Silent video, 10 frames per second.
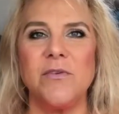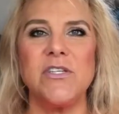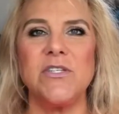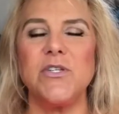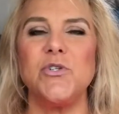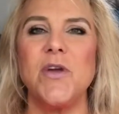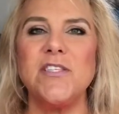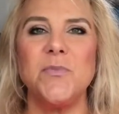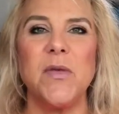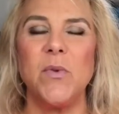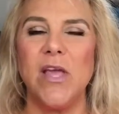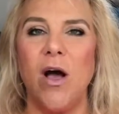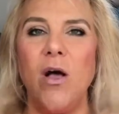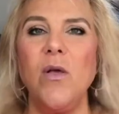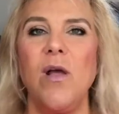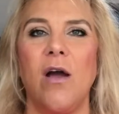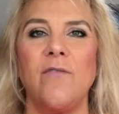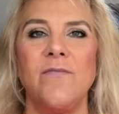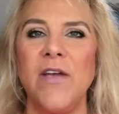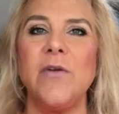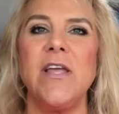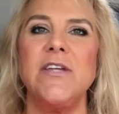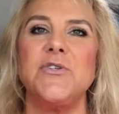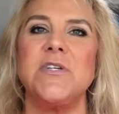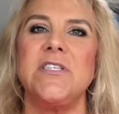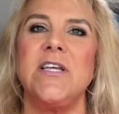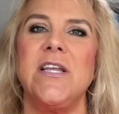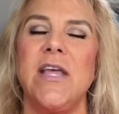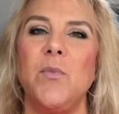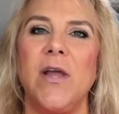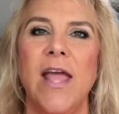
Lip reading: Just trust me, we all are very interested in what